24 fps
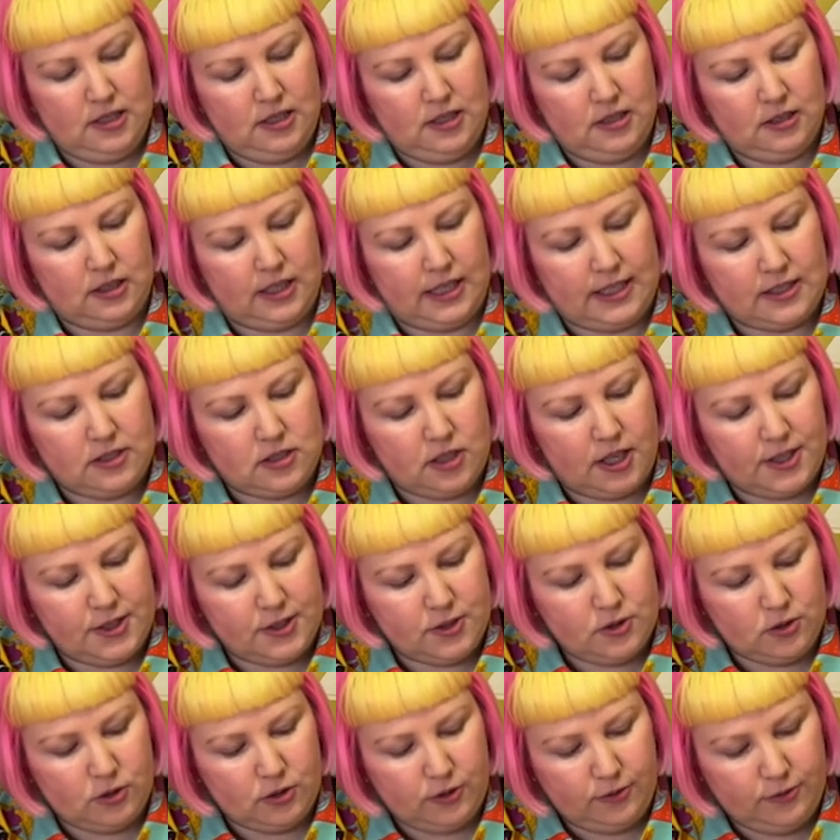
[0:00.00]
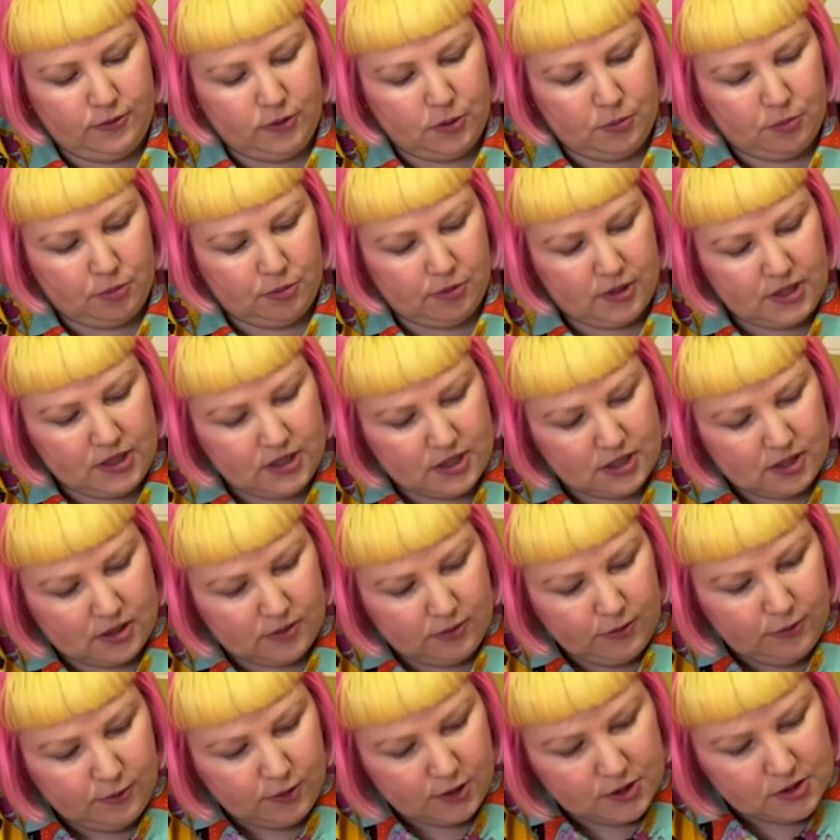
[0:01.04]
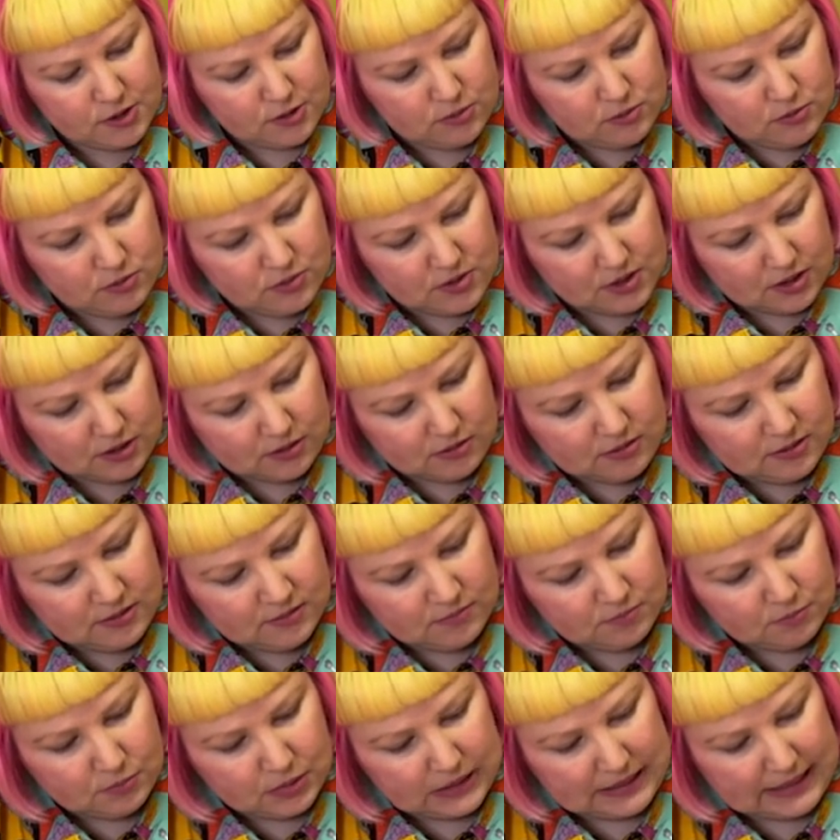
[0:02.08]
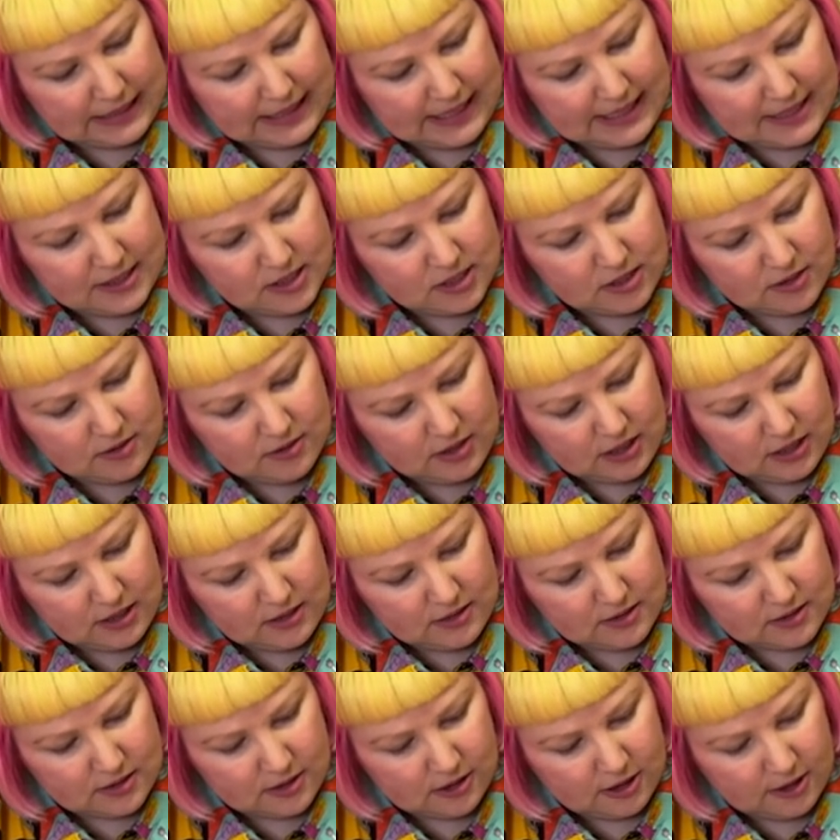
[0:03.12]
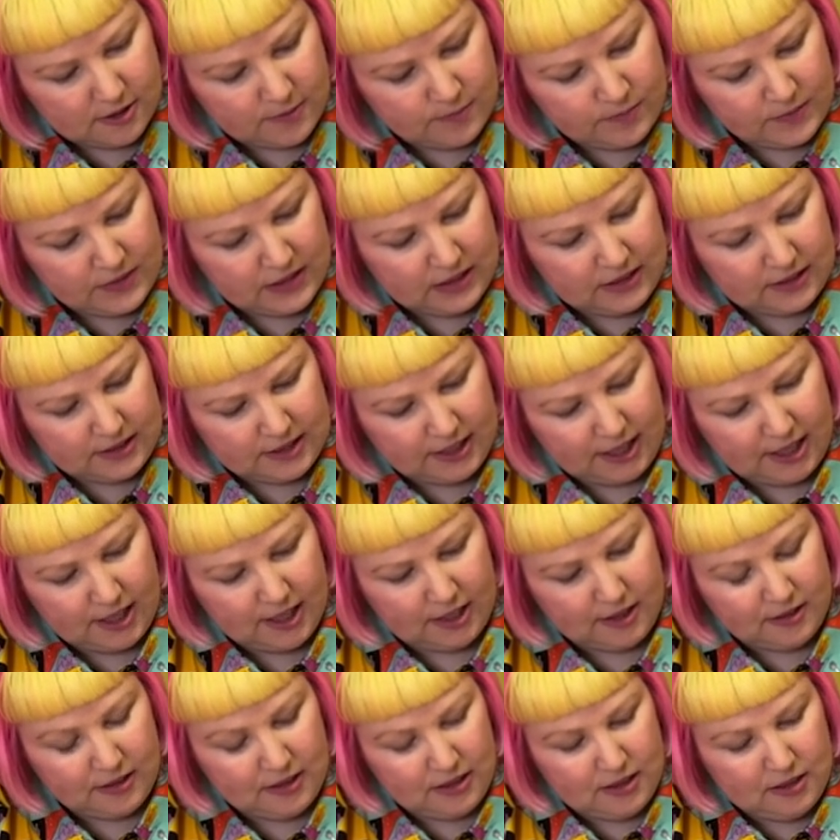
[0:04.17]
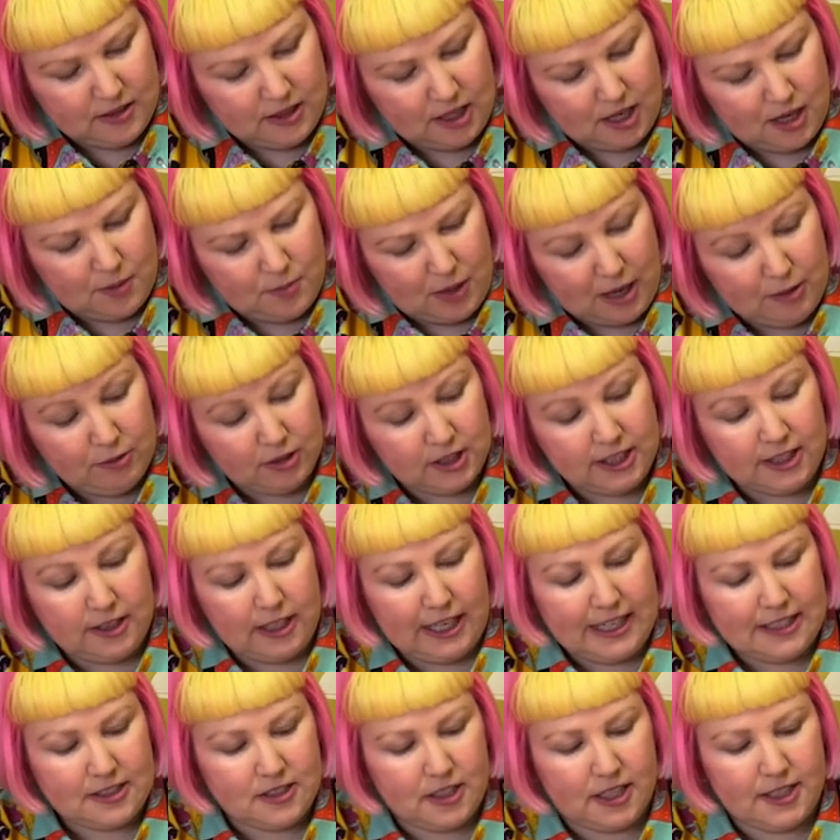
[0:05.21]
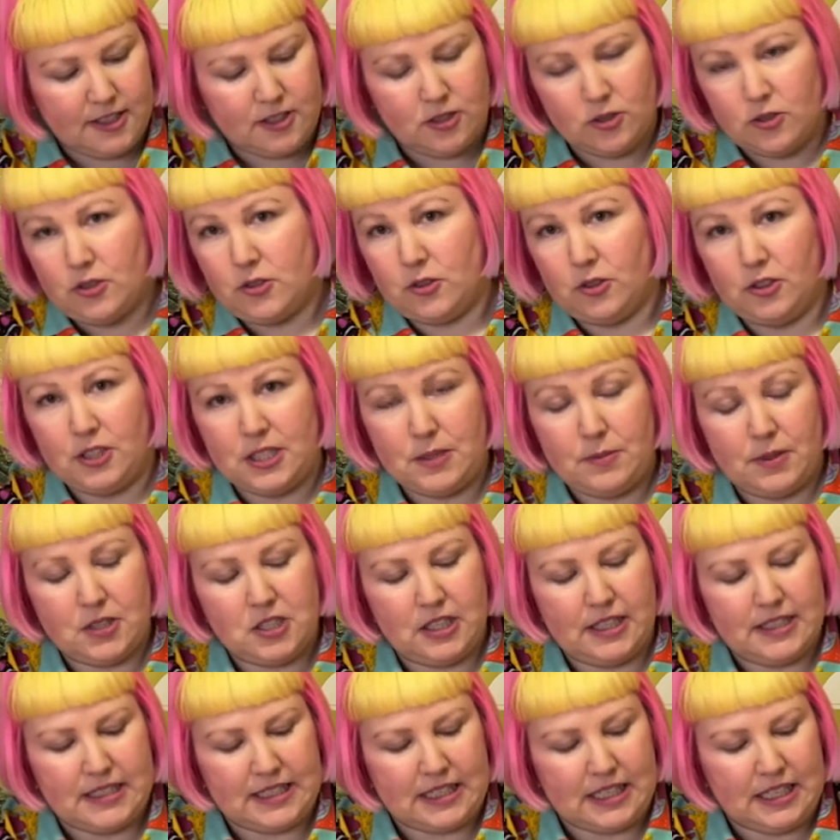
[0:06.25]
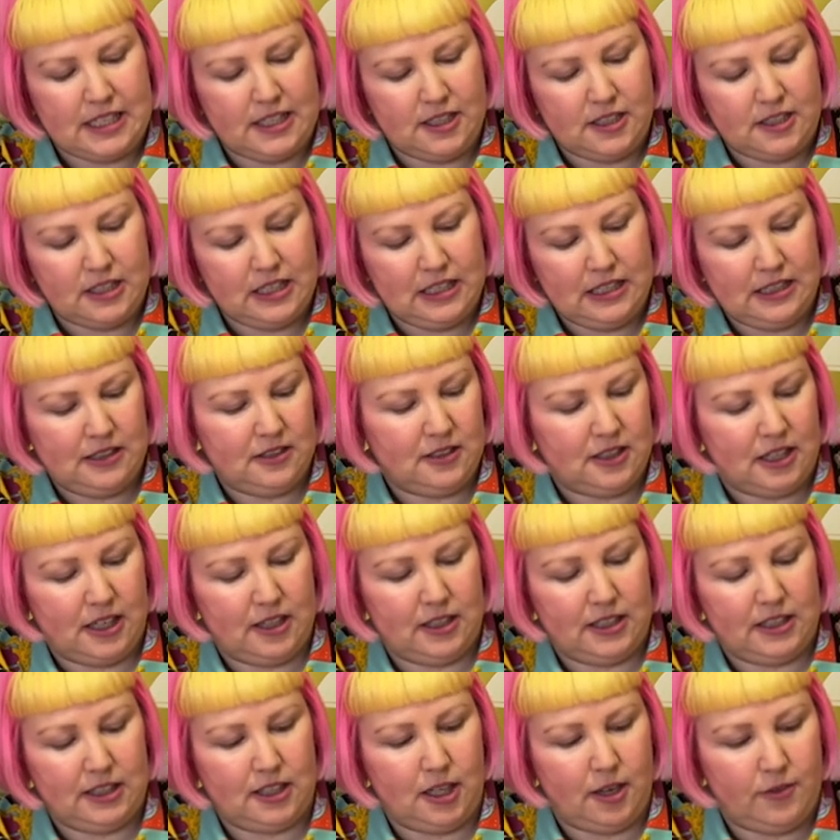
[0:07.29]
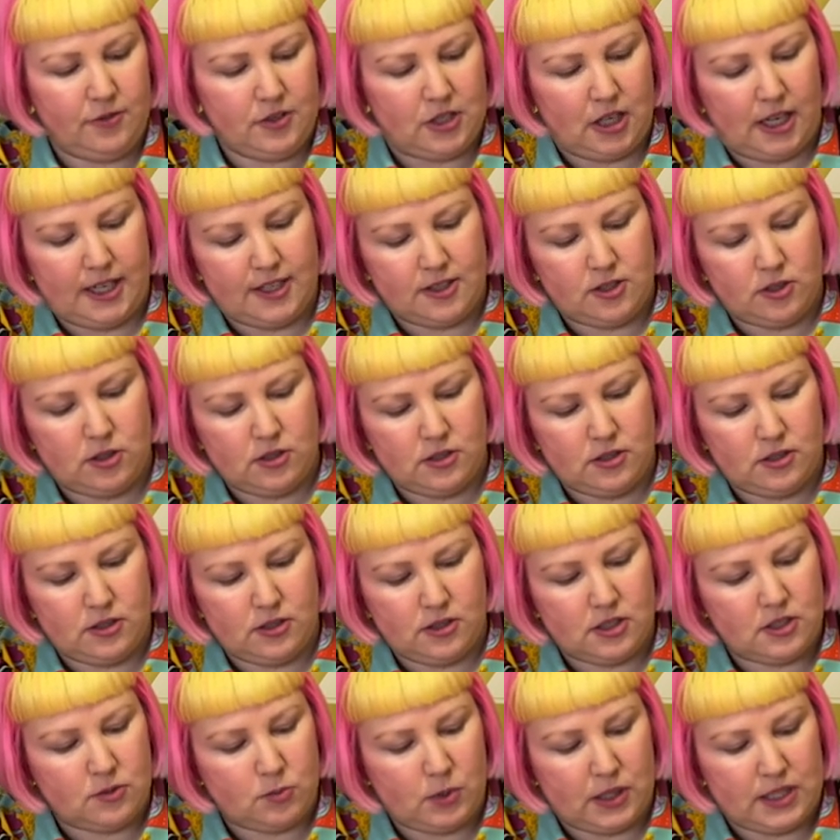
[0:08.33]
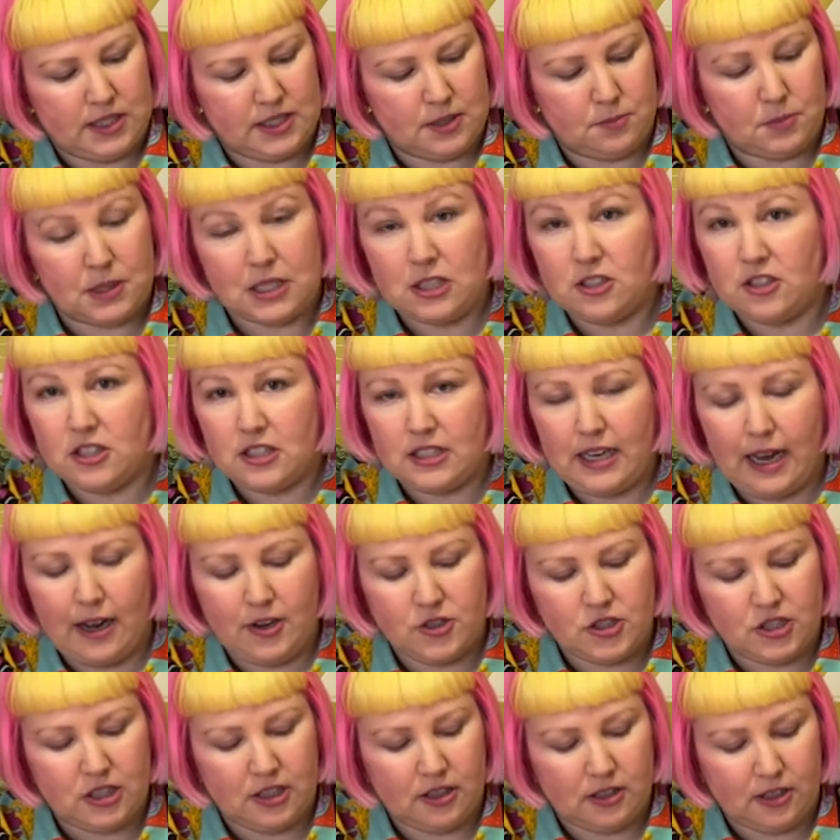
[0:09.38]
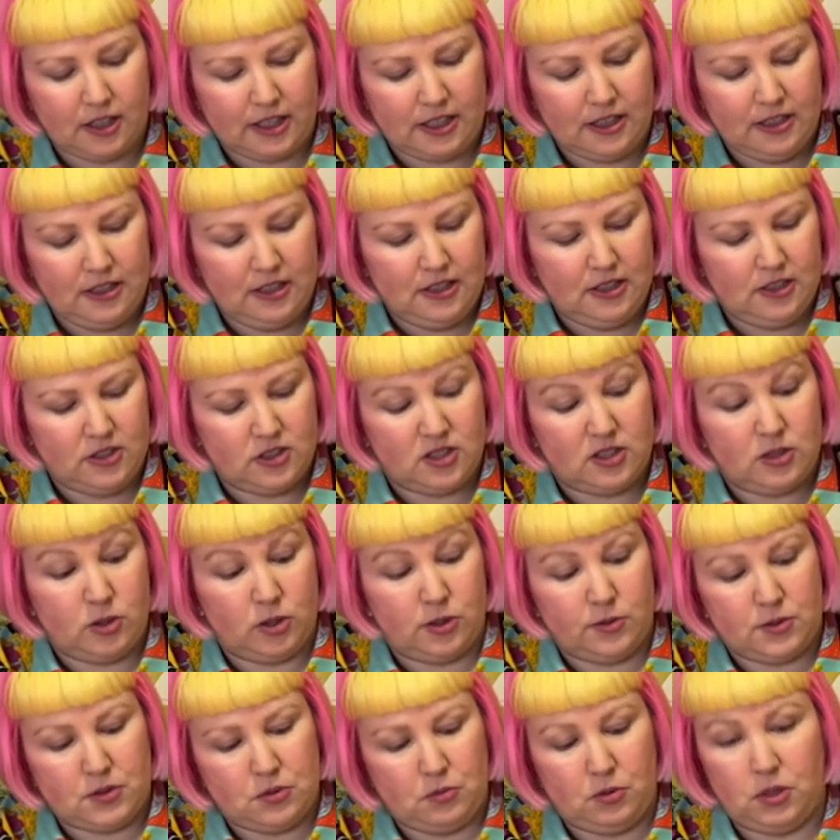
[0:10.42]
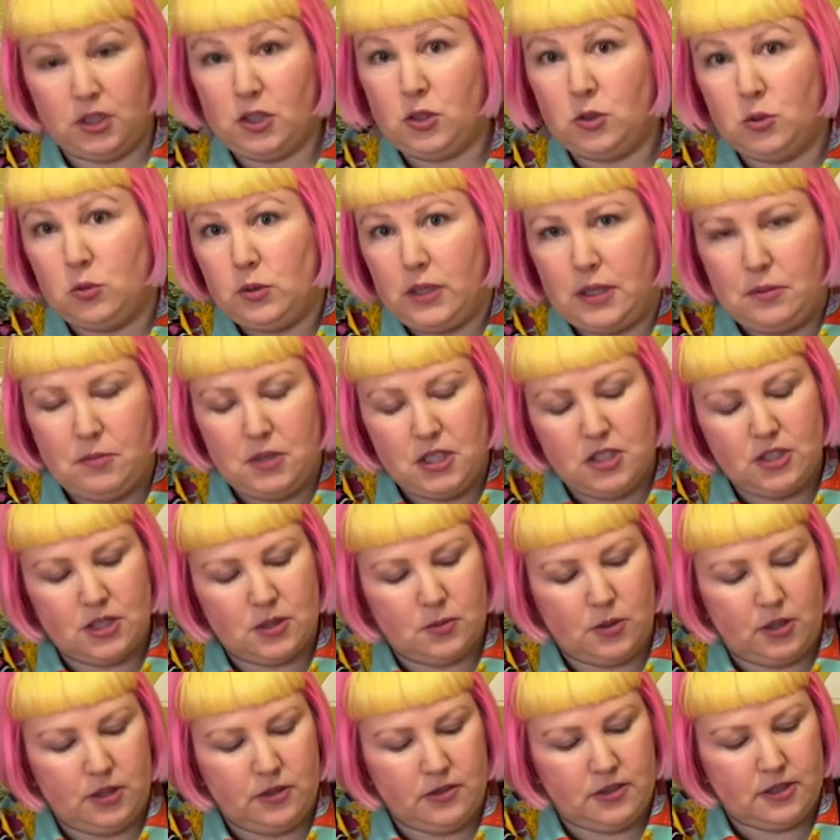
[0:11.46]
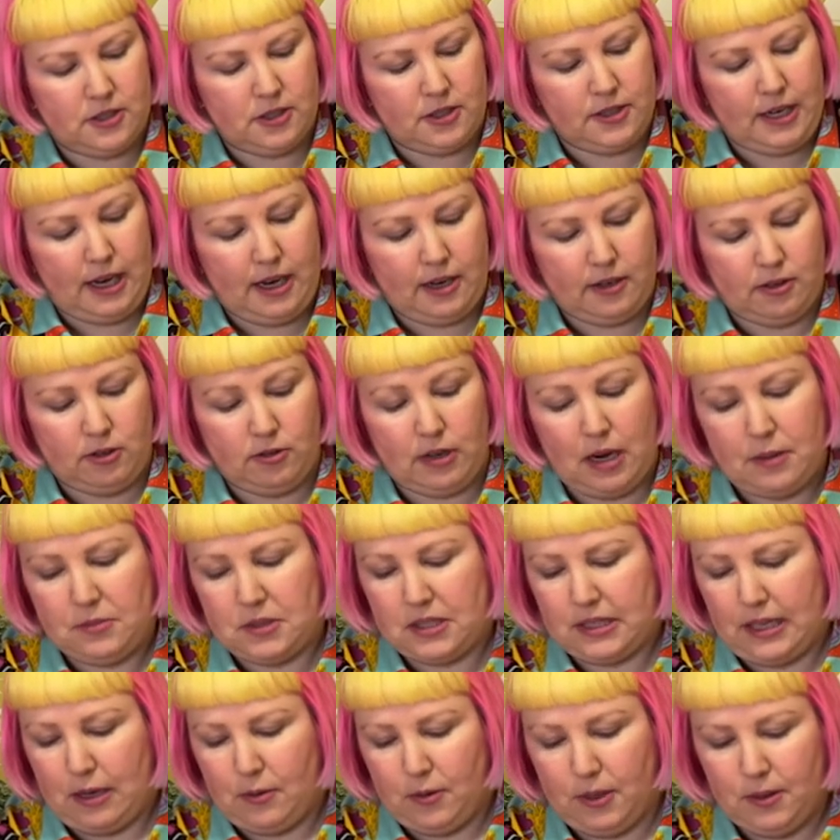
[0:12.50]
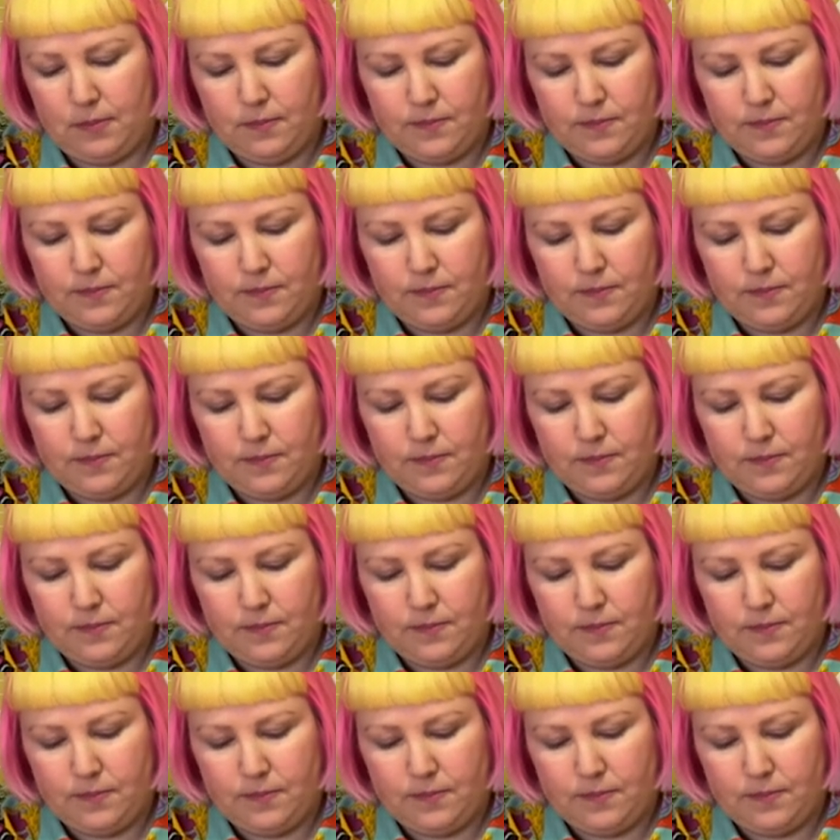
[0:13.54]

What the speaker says: like dinosaur footprints and fossils and plants and things. So yeah, I really like dinosaurs, or especially as a kid, I love dinosaurs. So this one's a bit nostalgic and I just thought it was a really cool image as well. So yeah, I grabbed that one.